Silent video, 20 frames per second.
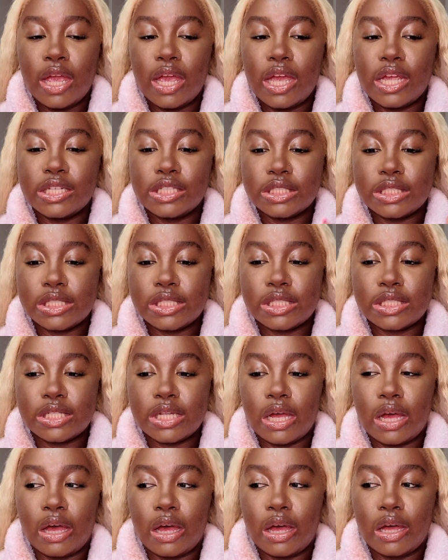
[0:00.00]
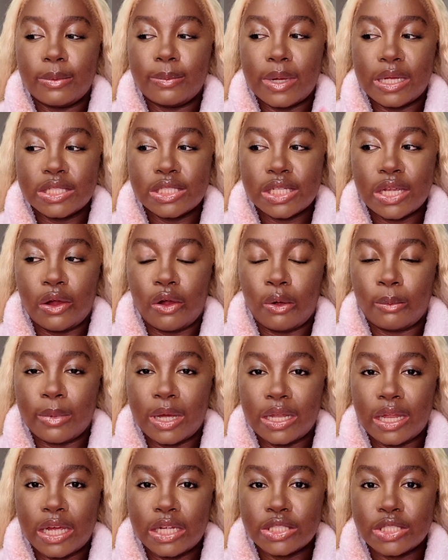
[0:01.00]
and just mascara on
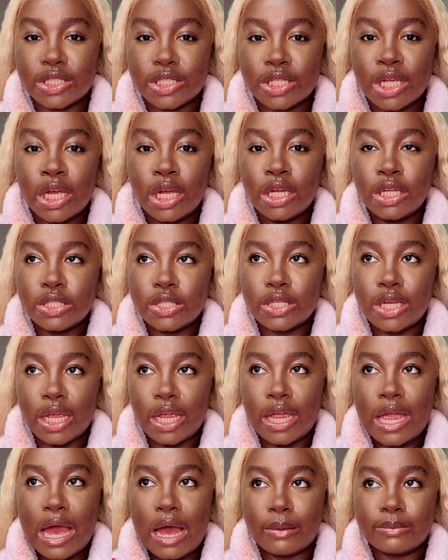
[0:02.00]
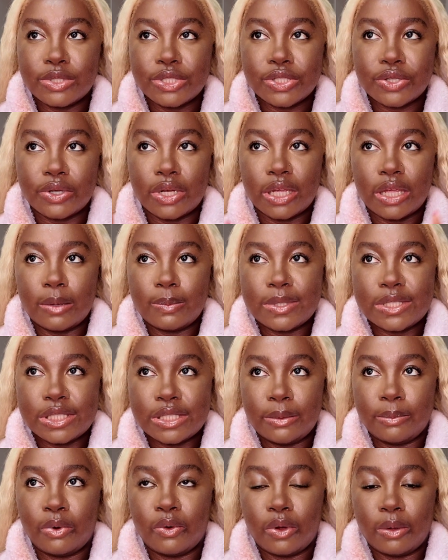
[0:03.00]
my lashes. Today I'm just going to keep it
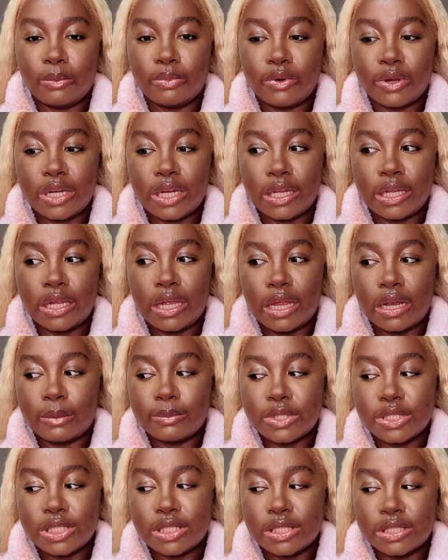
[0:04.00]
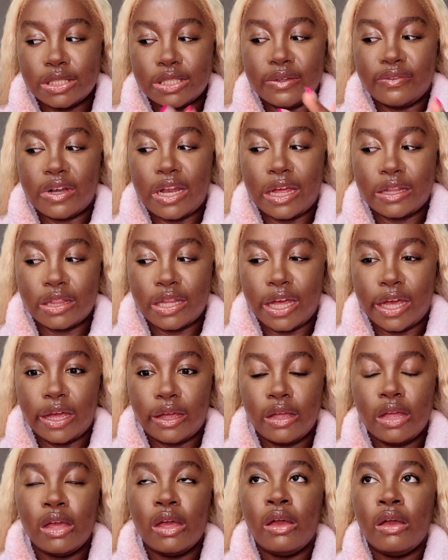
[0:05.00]
simple and pretty, and I'm just leave it at
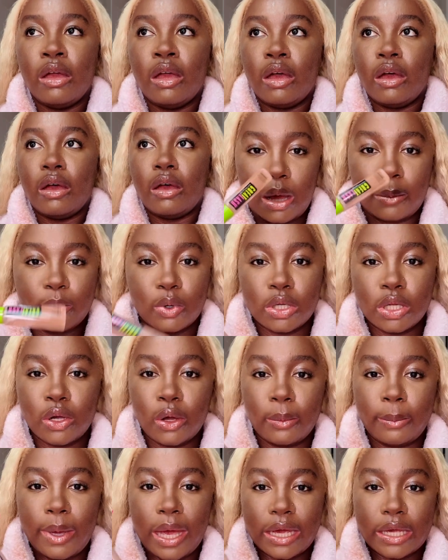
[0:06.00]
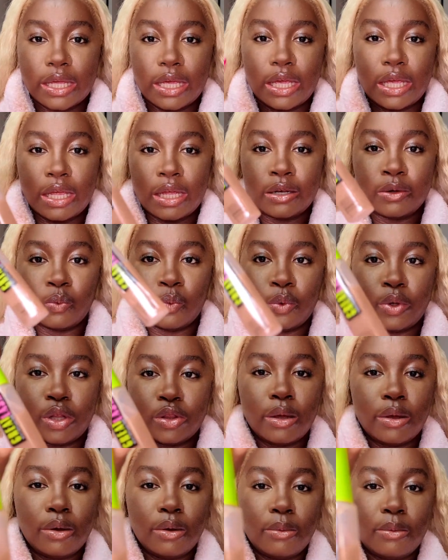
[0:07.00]
that. I'm going to go back in
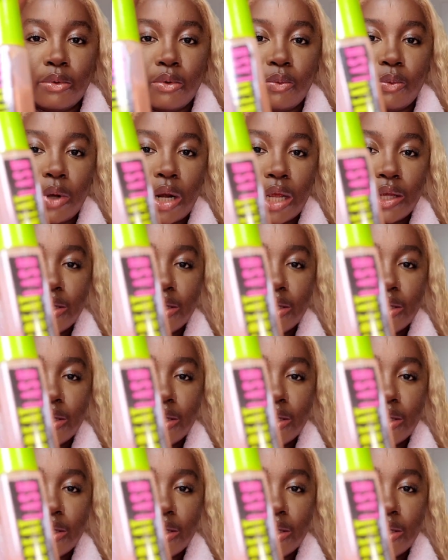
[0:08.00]
with what I